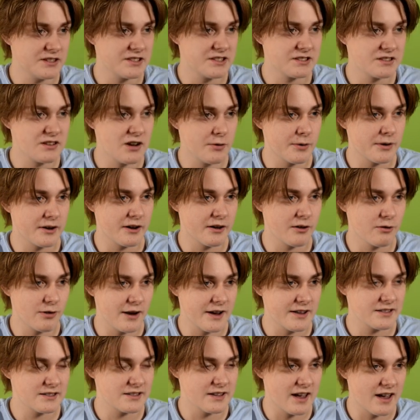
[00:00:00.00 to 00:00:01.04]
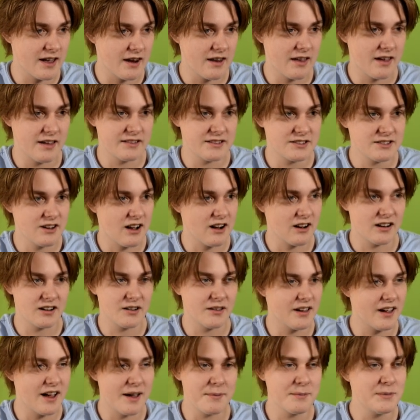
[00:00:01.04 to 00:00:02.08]
is going in great set. It's not going
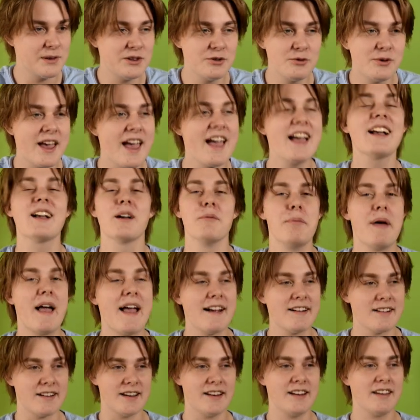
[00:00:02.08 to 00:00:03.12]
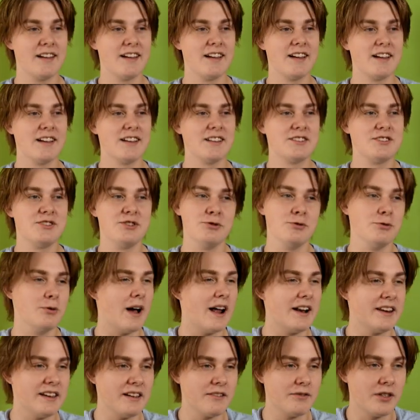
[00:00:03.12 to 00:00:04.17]
to... I mean, you can't compare it to
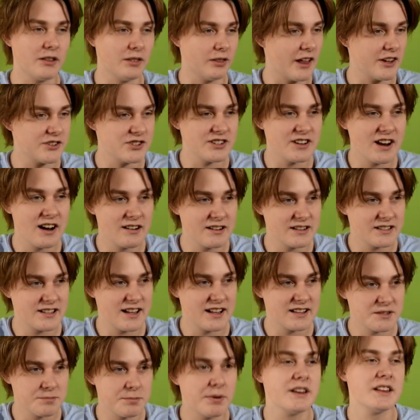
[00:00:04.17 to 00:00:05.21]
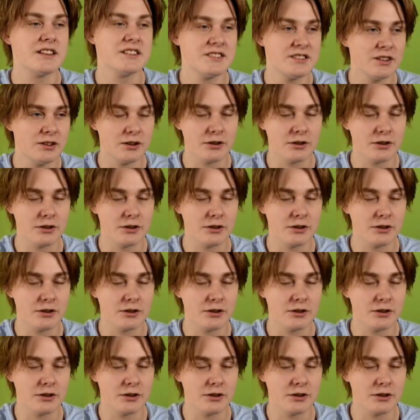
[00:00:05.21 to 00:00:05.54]
any of the legendary sets, but it's still a